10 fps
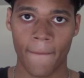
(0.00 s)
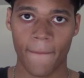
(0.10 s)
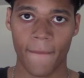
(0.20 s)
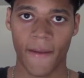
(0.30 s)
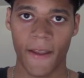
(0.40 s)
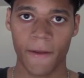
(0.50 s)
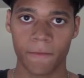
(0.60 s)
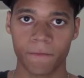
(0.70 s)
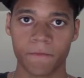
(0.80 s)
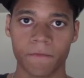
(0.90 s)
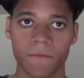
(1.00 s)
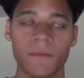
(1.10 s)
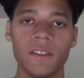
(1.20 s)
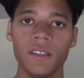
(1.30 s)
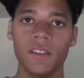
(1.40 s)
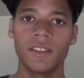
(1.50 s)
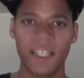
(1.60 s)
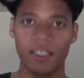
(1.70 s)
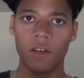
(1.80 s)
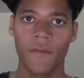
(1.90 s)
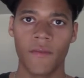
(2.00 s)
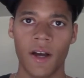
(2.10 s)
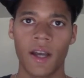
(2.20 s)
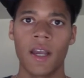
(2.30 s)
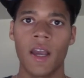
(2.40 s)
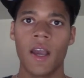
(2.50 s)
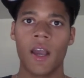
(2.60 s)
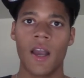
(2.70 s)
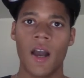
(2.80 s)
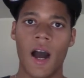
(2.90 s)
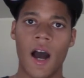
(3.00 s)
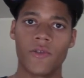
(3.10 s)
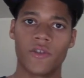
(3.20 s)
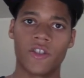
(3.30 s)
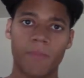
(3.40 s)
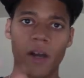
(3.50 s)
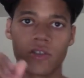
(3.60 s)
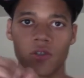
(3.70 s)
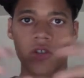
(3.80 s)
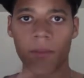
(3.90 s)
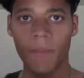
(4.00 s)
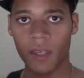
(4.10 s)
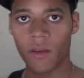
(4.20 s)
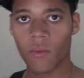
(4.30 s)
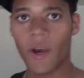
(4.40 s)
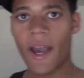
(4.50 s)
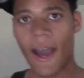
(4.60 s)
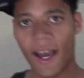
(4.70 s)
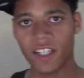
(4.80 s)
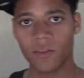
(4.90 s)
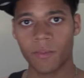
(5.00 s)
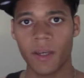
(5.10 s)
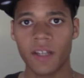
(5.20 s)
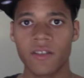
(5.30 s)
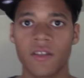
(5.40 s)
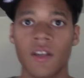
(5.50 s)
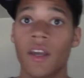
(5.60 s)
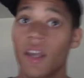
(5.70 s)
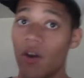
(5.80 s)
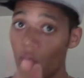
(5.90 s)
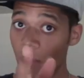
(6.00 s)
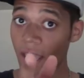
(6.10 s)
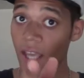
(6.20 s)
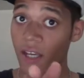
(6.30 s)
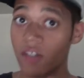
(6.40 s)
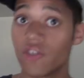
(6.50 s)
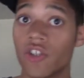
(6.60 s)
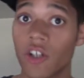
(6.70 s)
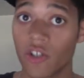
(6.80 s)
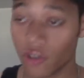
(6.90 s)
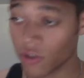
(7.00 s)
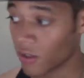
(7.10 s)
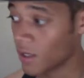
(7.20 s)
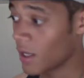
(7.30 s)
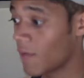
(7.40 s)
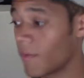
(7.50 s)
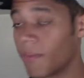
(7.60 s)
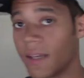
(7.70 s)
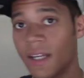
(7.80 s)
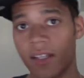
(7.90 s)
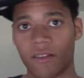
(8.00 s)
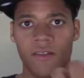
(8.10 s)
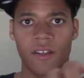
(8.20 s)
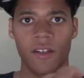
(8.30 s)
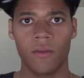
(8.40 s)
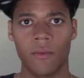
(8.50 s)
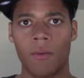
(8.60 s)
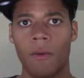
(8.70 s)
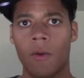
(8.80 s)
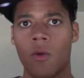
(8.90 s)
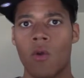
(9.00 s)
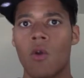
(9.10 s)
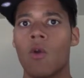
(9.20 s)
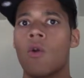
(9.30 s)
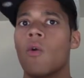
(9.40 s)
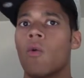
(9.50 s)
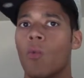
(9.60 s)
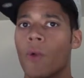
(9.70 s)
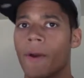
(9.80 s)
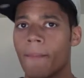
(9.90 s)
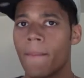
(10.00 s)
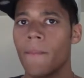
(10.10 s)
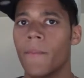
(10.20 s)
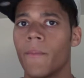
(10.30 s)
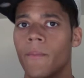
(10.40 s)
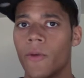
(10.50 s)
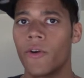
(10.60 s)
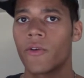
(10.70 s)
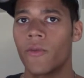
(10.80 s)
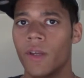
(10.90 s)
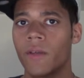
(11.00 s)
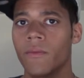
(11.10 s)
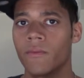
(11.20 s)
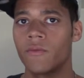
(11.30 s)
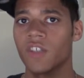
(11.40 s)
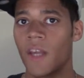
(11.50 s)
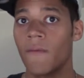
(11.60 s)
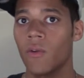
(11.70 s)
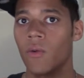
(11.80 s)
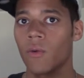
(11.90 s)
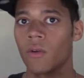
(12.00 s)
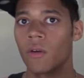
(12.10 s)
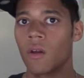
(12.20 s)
Okay, that's how you find how your spouse is going to be, what aspects. Oh, and conjunction. If a planet is sitting with Mercury, your 7th lord,